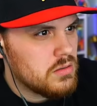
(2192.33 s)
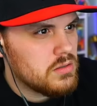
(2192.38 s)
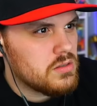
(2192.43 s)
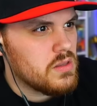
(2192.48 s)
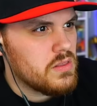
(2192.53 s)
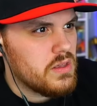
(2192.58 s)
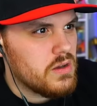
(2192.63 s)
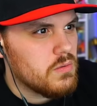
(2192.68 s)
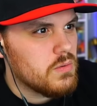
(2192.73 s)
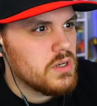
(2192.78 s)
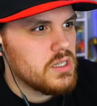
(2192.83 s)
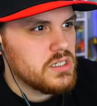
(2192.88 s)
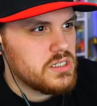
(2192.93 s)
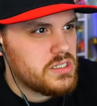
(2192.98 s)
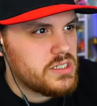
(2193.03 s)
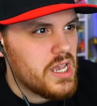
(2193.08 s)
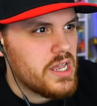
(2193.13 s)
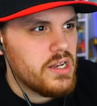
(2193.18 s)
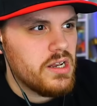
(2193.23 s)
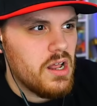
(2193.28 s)
So they're really
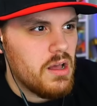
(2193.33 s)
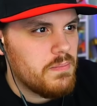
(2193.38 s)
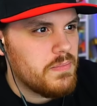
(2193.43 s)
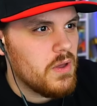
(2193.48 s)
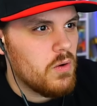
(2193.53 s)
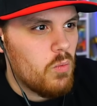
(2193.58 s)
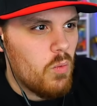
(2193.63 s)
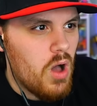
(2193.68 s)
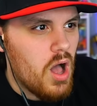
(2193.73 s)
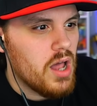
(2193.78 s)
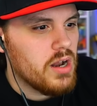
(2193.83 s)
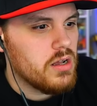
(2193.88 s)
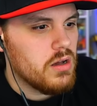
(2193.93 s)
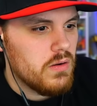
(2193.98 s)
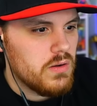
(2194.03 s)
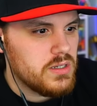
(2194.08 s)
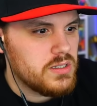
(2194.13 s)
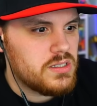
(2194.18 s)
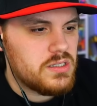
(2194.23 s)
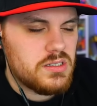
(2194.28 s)
setting up that
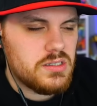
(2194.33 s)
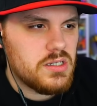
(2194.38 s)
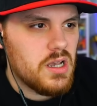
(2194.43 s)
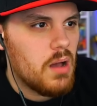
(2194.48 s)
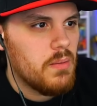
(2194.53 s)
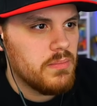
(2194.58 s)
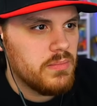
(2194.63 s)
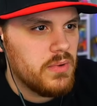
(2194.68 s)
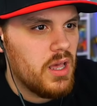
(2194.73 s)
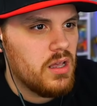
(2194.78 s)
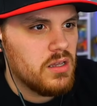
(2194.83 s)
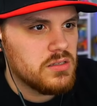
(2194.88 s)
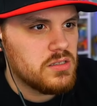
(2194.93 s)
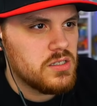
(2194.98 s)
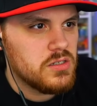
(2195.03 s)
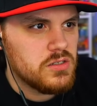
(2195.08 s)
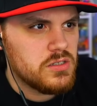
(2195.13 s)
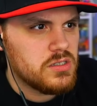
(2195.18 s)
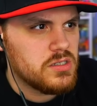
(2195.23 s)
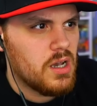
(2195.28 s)
Wano is something else.
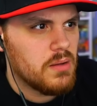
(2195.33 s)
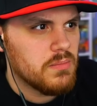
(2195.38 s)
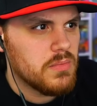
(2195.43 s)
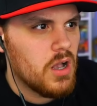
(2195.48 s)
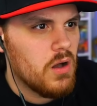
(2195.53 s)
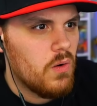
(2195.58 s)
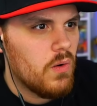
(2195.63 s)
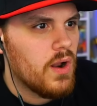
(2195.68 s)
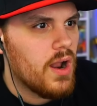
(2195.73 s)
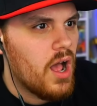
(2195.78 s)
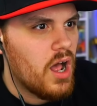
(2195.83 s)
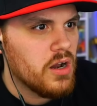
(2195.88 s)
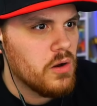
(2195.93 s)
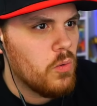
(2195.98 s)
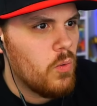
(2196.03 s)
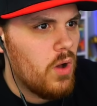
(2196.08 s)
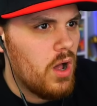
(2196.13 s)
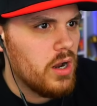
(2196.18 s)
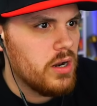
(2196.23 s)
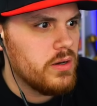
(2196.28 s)
There's something going on in
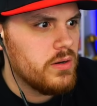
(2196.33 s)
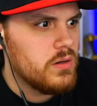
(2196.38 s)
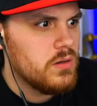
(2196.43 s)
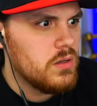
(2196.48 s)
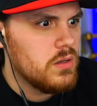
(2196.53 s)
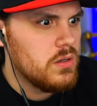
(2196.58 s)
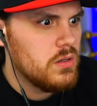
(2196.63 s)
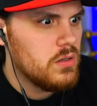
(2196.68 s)
Wano.